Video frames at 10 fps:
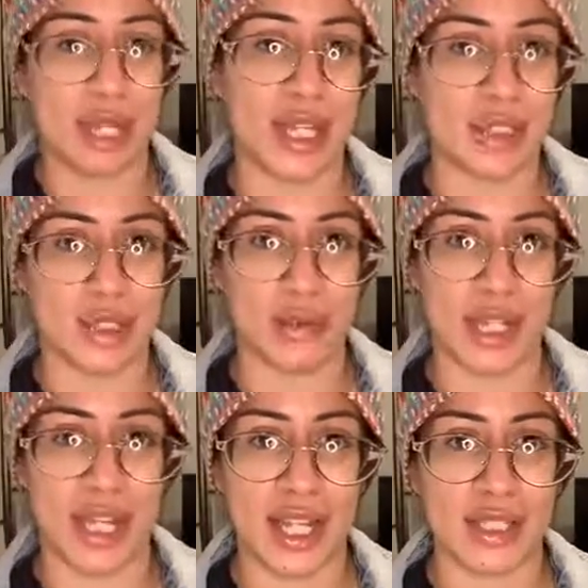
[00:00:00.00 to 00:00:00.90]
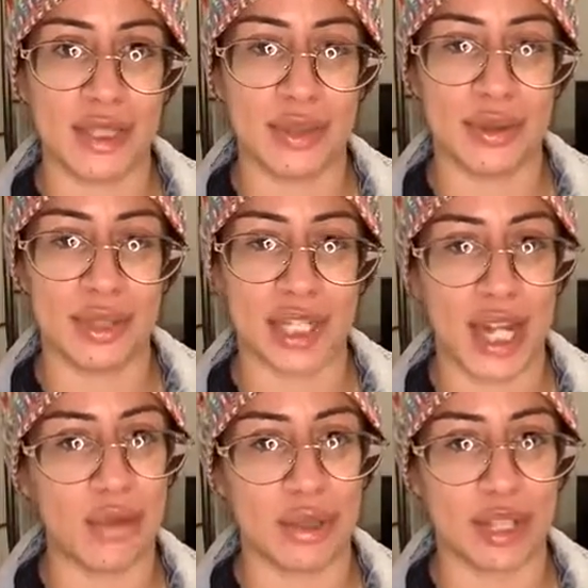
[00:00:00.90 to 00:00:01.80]
pitch so we can get to
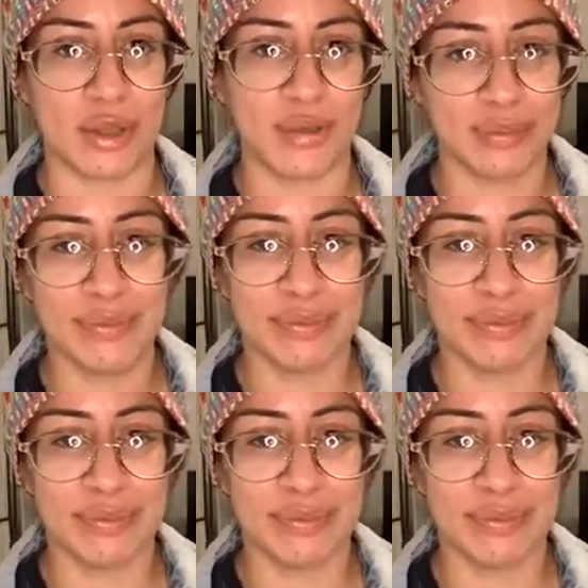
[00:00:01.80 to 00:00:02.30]
connect with you.